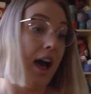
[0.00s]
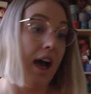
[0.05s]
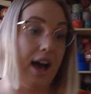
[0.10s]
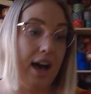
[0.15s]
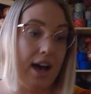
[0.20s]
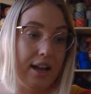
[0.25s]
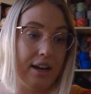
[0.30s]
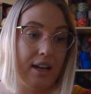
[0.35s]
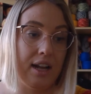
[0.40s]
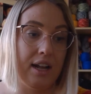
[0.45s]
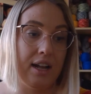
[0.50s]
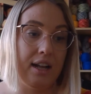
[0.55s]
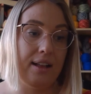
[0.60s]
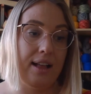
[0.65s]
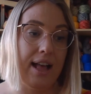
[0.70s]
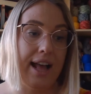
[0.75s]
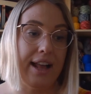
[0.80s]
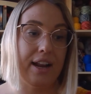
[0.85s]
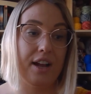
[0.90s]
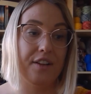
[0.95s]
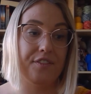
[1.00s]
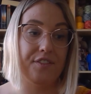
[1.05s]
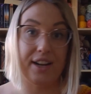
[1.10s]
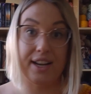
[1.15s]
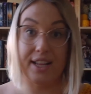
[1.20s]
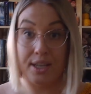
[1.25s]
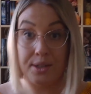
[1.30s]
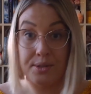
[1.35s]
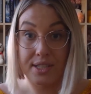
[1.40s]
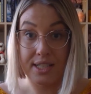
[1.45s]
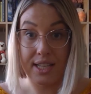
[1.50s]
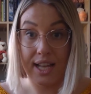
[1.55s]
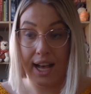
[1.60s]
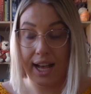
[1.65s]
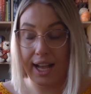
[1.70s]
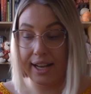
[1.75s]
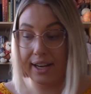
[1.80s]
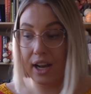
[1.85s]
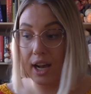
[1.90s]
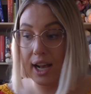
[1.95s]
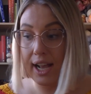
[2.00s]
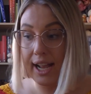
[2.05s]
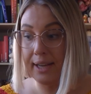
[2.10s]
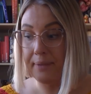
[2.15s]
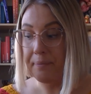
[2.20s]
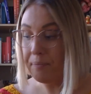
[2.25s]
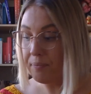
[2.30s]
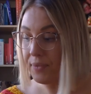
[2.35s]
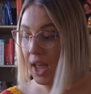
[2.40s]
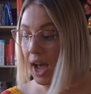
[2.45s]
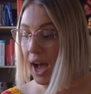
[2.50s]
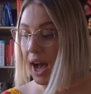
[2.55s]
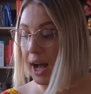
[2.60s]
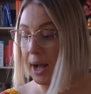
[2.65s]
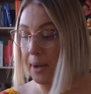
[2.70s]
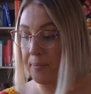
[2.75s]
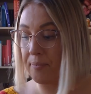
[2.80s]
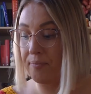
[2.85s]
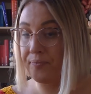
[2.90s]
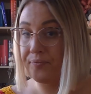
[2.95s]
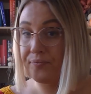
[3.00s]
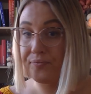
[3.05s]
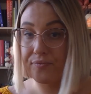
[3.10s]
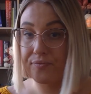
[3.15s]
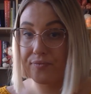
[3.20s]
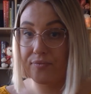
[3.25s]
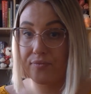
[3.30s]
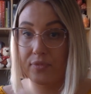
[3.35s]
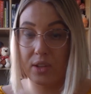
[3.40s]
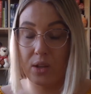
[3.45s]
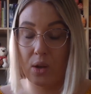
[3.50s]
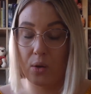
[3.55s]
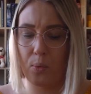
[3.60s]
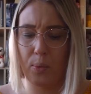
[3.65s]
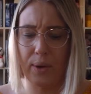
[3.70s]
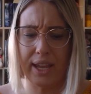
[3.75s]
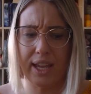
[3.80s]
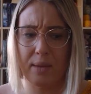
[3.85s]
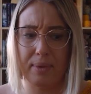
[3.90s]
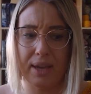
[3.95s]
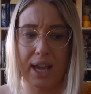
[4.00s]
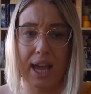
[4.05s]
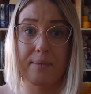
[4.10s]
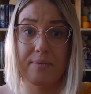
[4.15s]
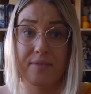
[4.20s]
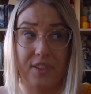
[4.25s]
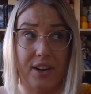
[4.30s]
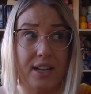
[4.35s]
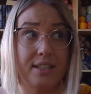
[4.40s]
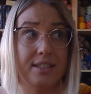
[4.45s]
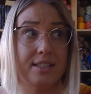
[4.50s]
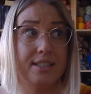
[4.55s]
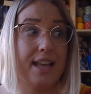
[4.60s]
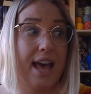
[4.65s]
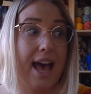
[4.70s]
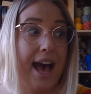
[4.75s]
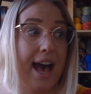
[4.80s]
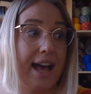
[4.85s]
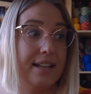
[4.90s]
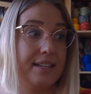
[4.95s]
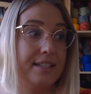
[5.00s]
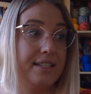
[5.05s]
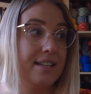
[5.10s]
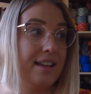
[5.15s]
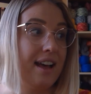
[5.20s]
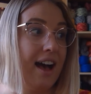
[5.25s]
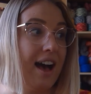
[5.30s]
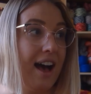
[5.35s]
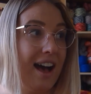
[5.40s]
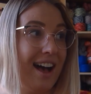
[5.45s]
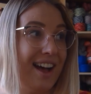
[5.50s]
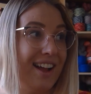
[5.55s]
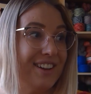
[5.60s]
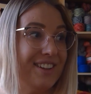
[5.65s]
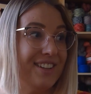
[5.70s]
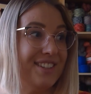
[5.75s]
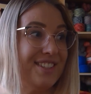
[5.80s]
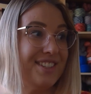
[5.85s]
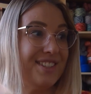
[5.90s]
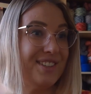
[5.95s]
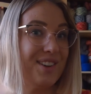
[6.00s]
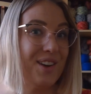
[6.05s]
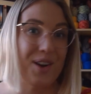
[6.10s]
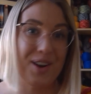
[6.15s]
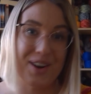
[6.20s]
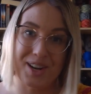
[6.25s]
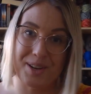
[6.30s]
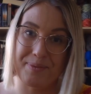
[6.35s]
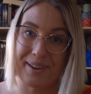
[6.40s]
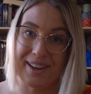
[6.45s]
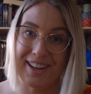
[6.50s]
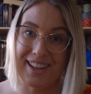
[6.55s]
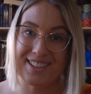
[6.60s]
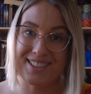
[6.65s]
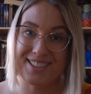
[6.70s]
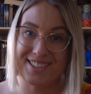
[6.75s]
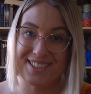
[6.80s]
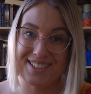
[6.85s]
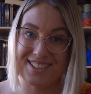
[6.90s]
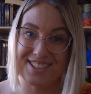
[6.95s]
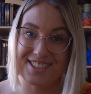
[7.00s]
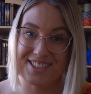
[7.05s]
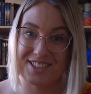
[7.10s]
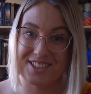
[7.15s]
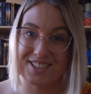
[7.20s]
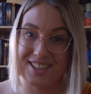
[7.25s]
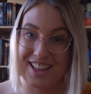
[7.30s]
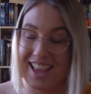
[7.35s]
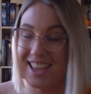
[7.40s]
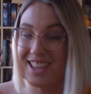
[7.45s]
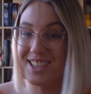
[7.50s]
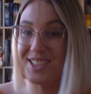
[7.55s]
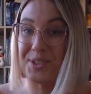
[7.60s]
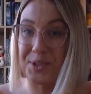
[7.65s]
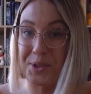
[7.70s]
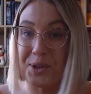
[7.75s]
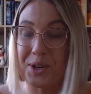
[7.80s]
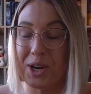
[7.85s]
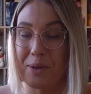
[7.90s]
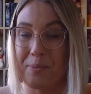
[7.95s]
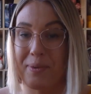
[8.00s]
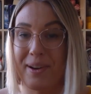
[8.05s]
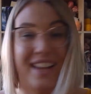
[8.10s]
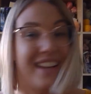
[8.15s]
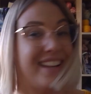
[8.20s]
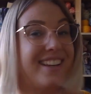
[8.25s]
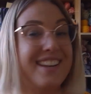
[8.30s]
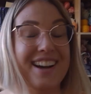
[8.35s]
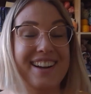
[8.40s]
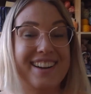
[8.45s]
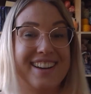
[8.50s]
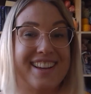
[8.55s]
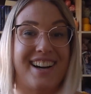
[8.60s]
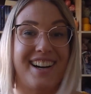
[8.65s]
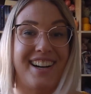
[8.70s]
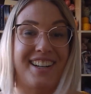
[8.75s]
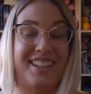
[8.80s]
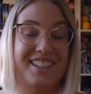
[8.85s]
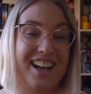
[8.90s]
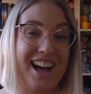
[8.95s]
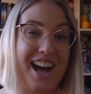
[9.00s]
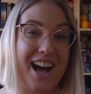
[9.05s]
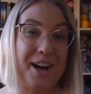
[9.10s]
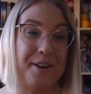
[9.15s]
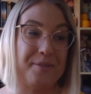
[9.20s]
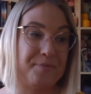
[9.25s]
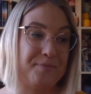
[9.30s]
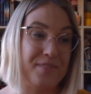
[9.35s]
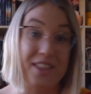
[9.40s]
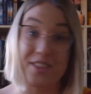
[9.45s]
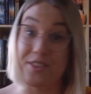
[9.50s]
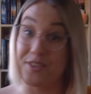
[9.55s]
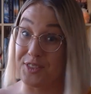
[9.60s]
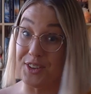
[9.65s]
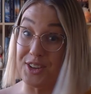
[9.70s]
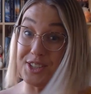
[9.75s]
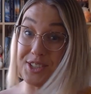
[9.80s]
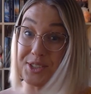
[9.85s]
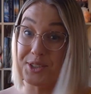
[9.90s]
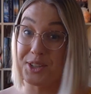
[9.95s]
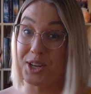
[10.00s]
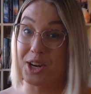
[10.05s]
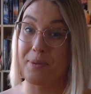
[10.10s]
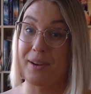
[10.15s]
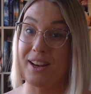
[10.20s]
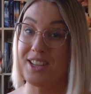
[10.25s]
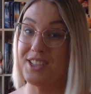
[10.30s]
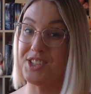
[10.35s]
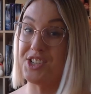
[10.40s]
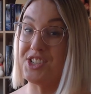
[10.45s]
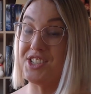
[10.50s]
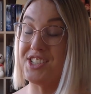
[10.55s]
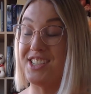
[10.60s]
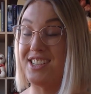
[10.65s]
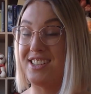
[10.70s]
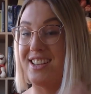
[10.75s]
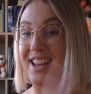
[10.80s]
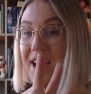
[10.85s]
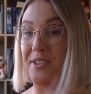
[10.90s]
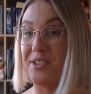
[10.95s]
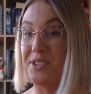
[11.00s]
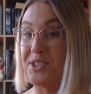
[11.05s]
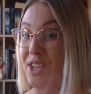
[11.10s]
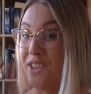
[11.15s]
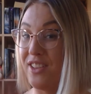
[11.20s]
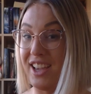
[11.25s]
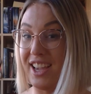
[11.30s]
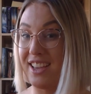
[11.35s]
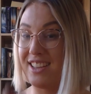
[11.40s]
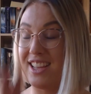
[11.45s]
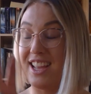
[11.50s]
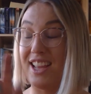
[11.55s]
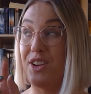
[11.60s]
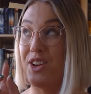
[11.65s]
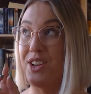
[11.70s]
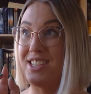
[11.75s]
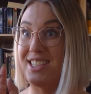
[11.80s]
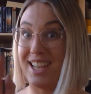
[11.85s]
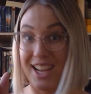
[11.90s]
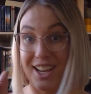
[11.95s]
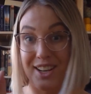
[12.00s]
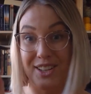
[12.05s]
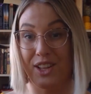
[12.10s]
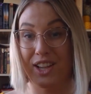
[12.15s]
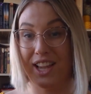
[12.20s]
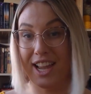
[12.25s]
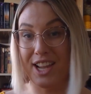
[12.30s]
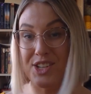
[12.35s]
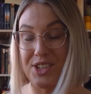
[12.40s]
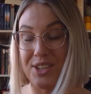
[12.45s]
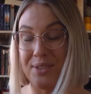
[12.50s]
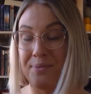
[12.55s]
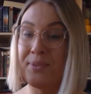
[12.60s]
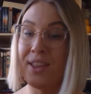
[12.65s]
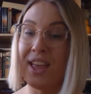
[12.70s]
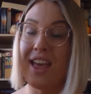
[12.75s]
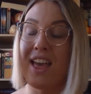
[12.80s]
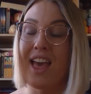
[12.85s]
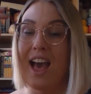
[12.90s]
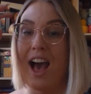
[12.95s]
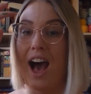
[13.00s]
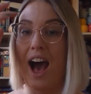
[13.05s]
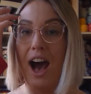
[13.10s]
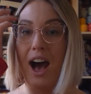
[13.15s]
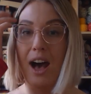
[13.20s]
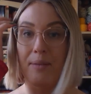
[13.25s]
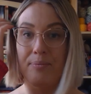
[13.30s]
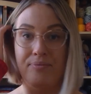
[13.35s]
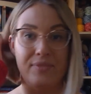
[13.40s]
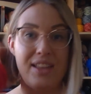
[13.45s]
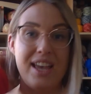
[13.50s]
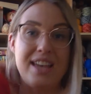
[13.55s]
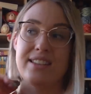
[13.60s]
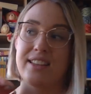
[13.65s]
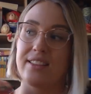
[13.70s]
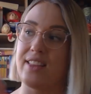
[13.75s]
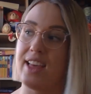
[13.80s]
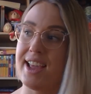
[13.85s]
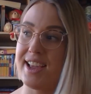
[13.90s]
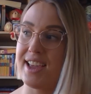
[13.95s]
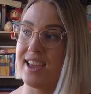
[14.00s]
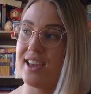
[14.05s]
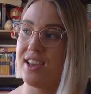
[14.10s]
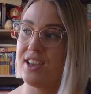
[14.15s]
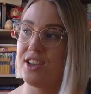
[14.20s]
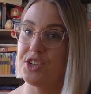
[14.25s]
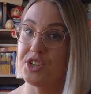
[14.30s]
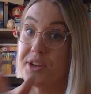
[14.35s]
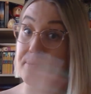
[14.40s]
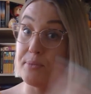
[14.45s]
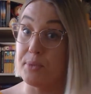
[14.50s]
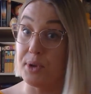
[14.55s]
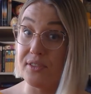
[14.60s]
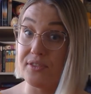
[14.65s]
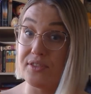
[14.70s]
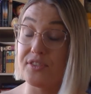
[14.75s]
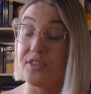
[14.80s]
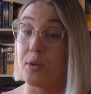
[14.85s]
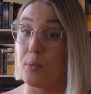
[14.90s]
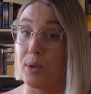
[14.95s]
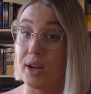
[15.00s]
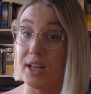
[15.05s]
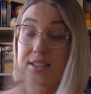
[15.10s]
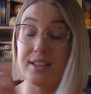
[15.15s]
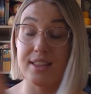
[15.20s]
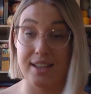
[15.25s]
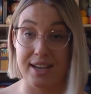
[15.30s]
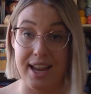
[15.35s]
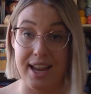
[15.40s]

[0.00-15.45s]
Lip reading: Anna and our friend Ilsa and I, we became friends at Anna's store opening in Yarnia. The first store opening, so she's now in her second location, as in she moved from one to the